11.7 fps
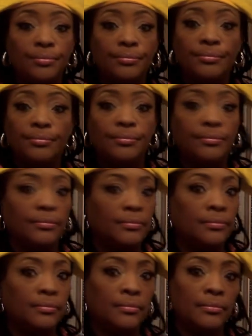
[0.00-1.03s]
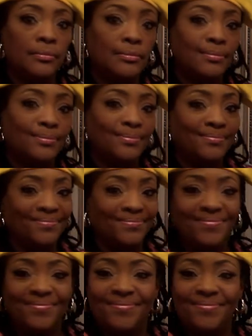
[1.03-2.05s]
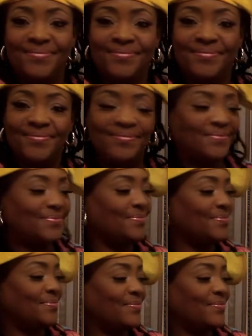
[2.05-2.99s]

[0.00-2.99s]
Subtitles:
Nobody speaks.